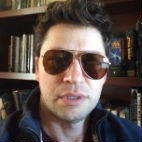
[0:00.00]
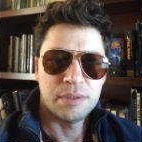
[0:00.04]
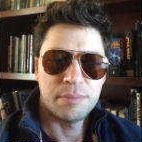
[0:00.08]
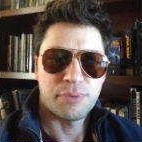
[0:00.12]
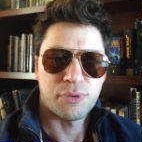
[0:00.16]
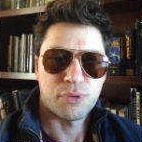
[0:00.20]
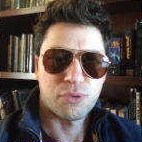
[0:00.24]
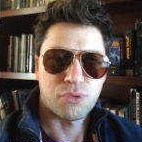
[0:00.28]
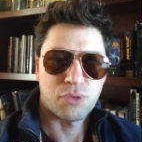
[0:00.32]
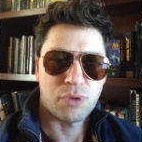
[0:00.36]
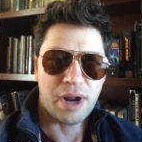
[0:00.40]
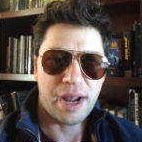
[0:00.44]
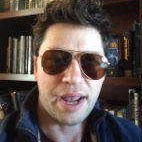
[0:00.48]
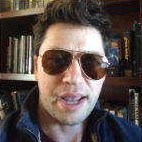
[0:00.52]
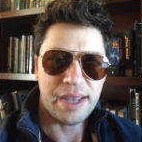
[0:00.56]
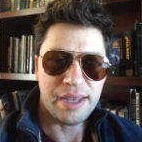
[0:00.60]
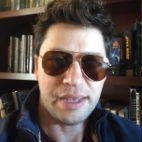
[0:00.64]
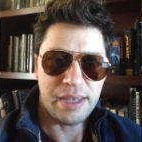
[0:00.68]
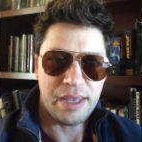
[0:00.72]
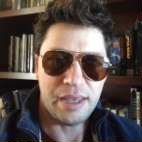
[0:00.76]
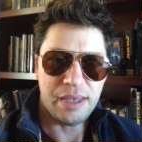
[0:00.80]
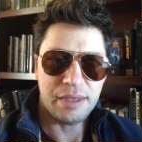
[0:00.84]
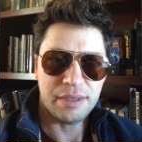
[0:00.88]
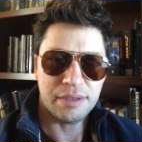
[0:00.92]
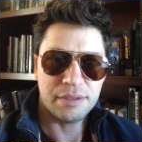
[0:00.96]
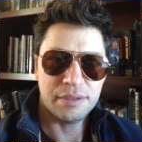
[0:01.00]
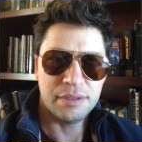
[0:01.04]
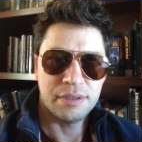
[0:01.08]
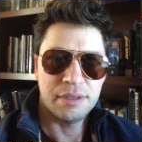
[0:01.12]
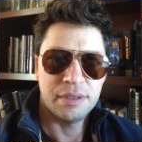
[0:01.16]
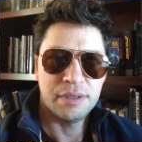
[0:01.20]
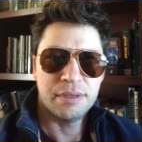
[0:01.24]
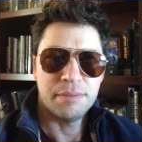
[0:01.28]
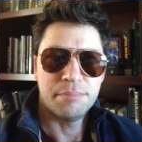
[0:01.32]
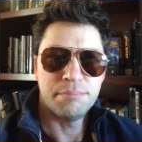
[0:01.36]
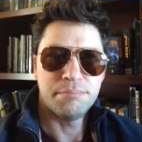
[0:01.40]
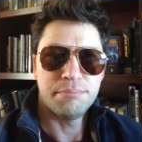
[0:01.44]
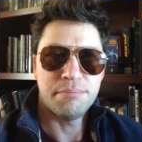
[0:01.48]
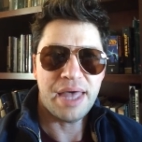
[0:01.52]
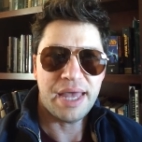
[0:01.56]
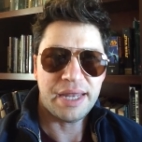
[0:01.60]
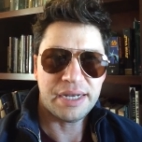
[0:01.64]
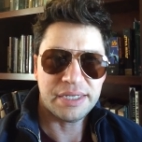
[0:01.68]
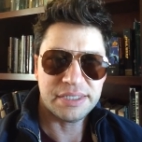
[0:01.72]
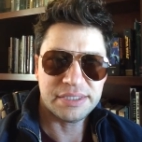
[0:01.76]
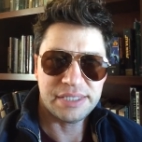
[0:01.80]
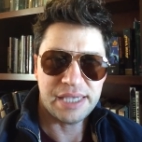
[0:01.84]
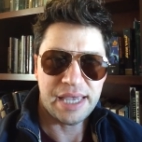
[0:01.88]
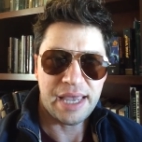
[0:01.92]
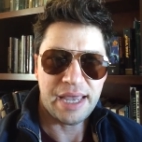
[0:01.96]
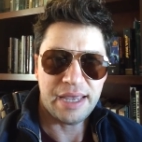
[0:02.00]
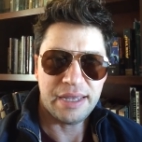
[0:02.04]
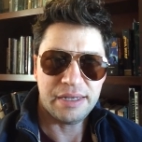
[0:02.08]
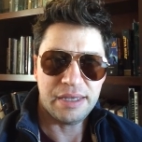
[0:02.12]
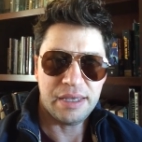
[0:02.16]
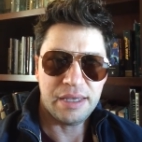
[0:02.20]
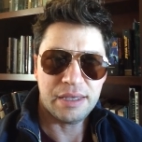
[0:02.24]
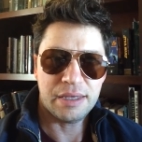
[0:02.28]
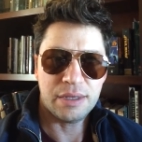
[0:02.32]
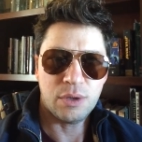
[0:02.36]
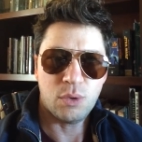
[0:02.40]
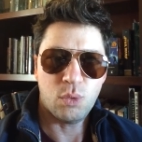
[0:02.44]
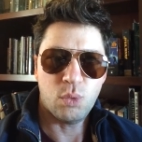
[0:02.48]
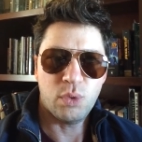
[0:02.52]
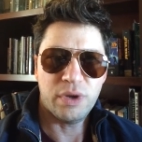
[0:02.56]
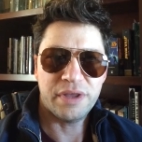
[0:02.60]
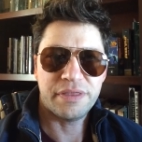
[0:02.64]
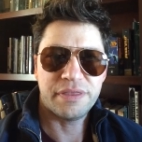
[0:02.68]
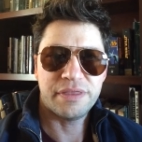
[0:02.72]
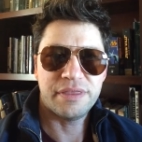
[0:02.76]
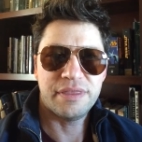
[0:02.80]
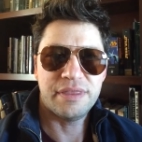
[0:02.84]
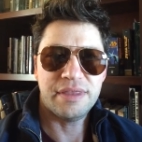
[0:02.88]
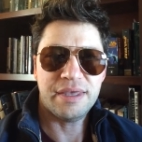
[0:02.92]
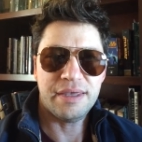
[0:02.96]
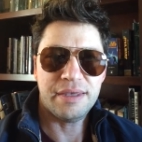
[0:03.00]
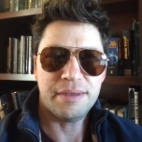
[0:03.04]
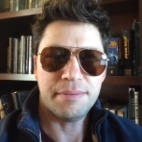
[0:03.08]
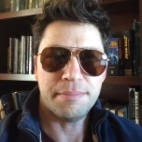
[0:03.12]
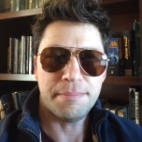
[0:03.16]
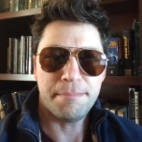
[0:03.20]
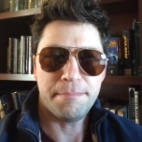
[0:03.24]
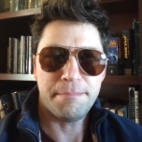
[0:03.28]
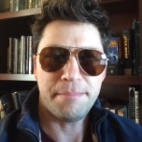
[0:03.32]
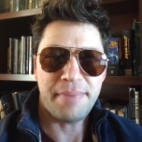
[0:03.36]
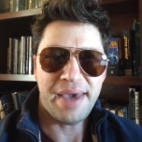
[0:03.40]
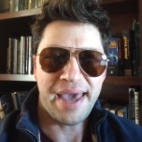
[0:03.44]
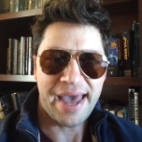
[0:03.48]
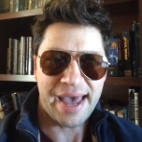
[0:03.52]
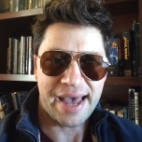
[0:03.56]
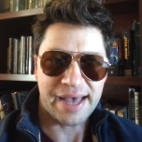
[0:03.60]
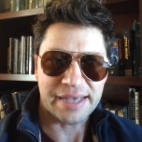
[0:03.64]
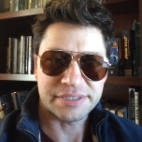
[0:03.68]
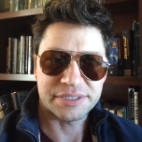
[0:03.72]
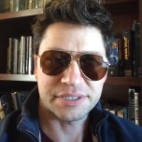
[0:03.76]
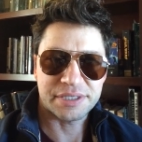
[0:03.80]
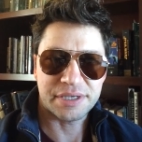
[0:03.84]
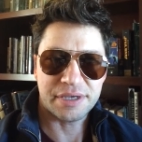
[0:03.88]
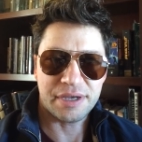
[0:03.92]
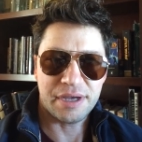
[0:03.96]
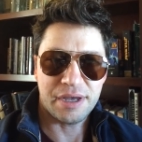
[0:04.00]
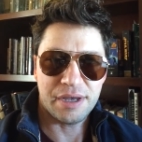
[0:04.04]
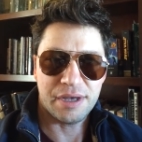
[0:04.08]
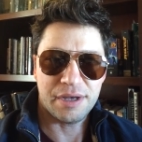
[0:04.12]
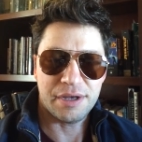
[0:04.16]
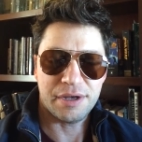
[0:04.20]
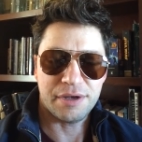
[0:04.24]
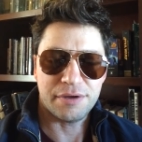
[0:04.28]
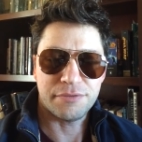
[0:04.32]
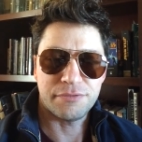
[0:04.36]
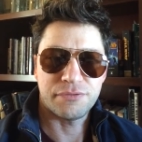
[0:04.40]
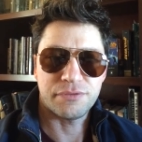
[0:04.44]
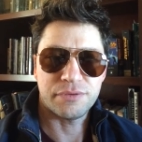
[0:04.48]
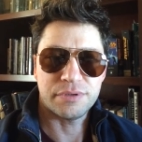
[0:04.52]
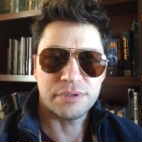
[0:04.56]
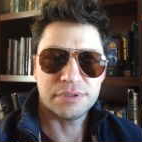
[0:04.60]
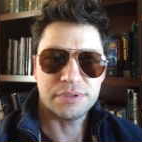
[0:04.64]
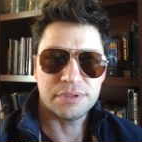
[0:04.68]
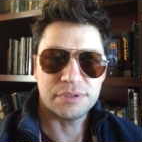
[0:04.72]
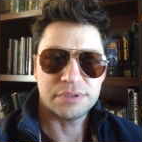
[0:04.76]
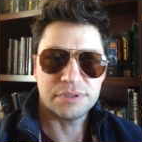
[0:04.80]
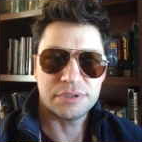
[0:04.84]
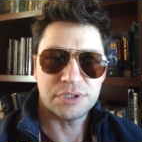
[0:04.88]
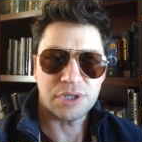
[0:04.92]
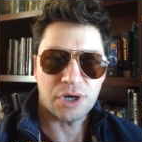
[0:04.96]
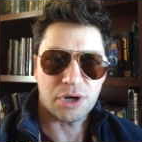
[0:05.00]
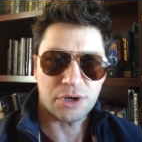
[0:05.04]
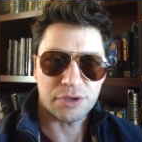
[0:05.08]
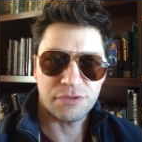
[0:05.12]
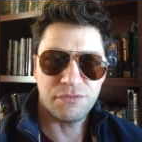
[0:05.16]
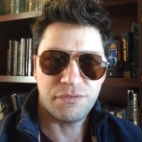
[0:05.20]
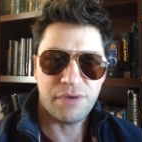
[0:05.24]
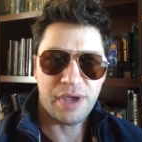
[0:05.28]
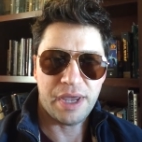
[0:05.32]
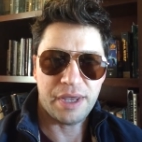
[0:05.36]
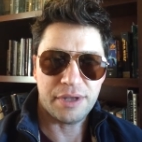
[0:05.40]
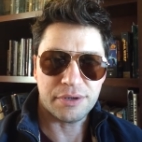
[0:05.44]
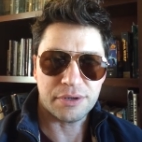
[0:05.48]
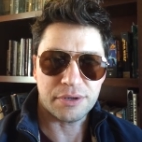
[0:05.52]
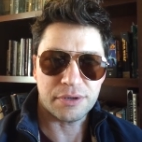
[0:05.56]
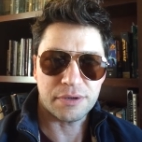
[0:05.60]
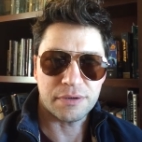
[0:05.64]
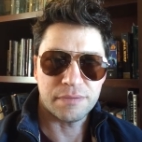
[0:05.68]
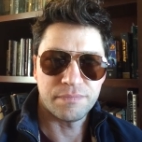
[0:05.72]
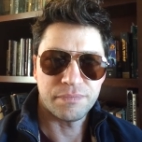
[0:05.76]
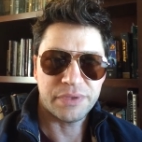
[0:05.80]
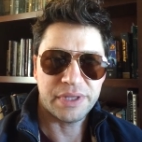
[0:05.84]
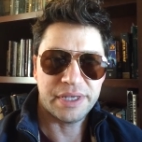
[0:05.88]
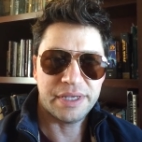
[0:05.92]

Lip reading: praying, meditating with the mask of Darth Vader.